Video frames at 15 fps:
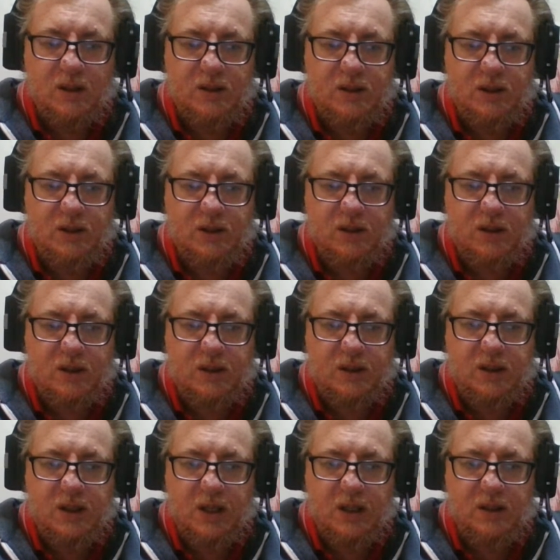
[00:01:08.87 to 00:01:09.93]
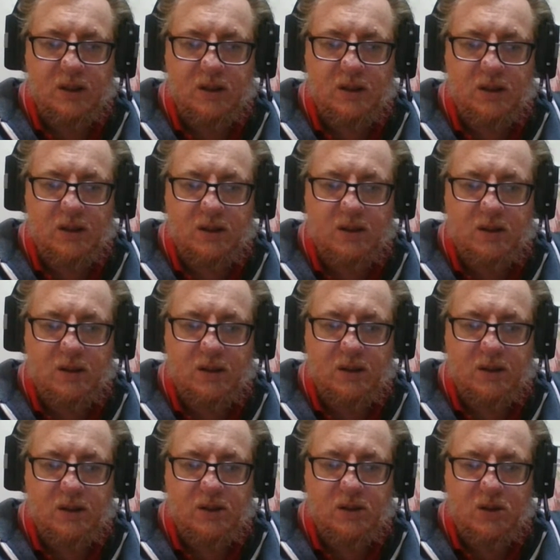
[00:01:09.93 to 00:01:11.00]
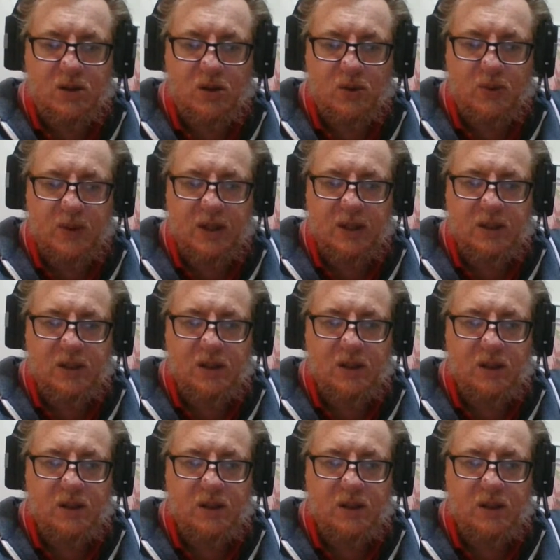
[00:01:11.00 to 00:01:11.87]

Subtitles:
Let's just get to it.